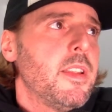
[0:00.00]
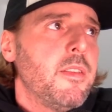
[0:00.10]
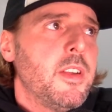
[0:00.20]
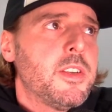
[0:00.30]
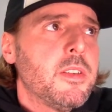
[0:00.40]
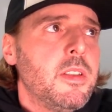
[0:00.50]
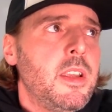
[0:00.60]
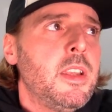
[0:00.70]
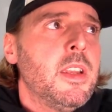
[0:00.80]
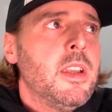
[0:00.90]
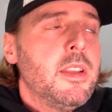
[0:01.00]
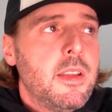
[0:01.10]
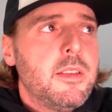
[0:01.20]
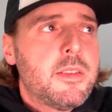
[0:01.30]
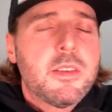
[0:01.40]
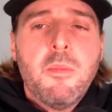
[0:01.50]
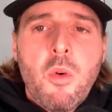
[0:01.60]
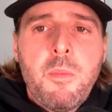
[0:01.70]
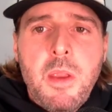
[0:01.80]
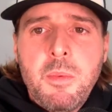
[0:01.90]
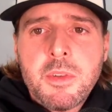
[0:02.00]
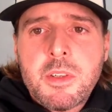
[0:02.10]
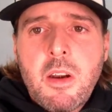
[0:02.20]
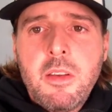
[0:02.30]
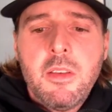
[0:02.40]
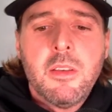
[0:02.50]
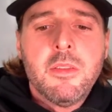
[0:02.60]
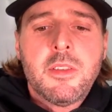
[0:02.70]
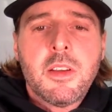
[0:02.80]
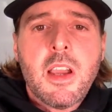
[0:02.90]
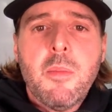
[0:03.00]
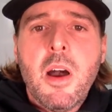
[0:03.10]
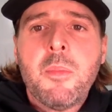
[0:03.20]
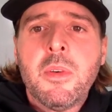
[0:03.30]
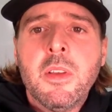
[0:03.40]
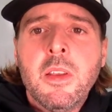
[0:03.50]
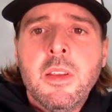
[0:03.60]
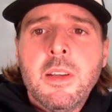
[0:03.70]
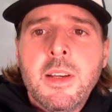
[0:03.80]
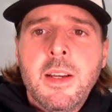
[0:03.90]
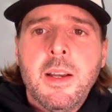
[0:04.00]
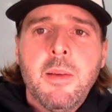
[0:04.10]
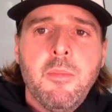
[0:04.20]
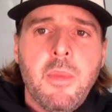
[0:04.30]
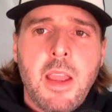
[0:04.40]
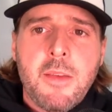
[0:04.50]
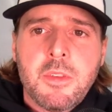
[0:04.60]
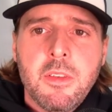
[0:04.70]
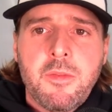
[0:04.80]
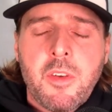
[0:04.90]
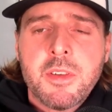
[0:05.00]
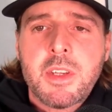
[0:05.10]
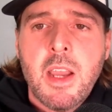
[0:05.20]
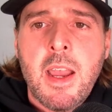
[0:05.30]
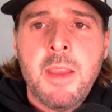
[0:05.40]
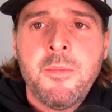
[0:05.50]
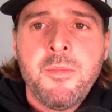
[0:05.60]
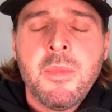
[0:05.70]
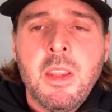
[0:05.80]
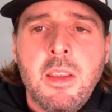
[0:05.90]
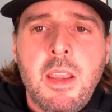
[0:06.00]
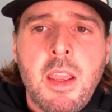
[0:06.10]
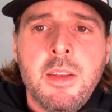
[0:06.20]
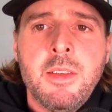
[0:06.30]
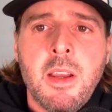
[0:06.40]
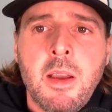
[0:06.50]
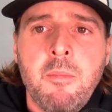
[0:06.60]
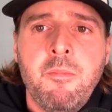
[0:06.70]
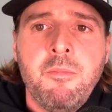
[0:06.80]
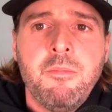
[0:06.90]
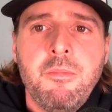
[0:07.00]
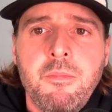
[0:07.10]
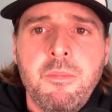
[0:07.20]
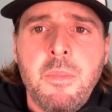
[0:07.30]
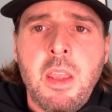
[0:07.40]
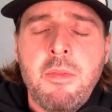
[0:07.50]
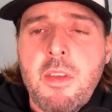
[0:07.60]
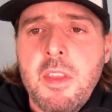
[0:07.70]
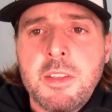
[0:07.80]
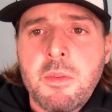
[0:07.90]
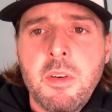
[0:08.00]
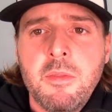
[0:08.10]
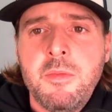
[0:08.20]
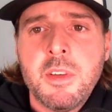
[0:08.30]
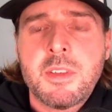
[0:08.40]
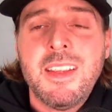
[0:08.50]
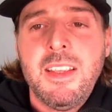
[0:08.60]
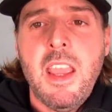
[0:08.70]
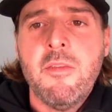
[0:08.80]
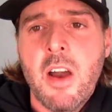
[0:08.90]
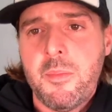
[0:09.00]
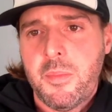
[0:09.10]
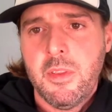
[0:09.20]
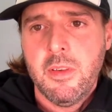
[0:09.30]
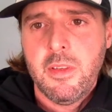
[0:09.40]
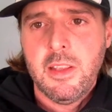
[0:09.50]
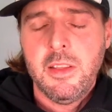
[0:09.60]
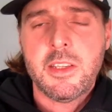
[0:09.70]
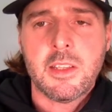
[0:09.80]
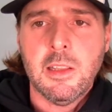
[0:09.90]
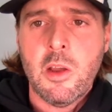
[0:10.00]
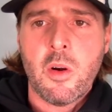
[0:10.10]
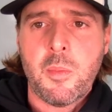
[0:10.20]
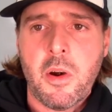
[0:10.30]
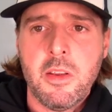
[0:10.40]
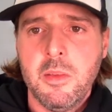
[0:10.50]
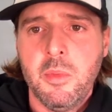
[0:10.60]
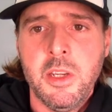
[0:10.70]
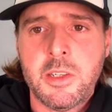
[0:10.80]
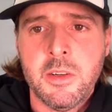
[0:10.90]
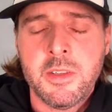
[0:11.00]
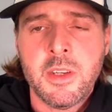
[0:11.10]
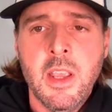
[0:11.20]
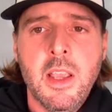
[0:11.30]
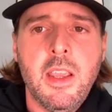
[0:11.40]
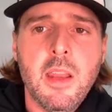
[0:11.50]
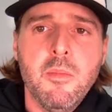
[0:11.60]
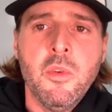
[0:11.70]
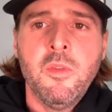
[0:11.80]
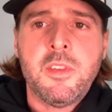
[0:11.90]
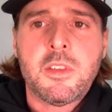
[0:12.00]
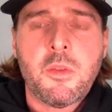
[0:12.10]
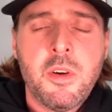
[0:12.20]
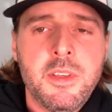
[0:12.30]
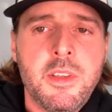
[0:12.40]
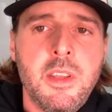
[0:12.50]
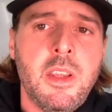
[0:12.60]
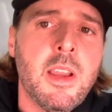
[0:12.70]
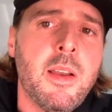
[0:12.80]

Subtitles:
eventually some more people started to come up after the first guy, and then they sort of just gave up at least the lower part of the bleachers and moved towards the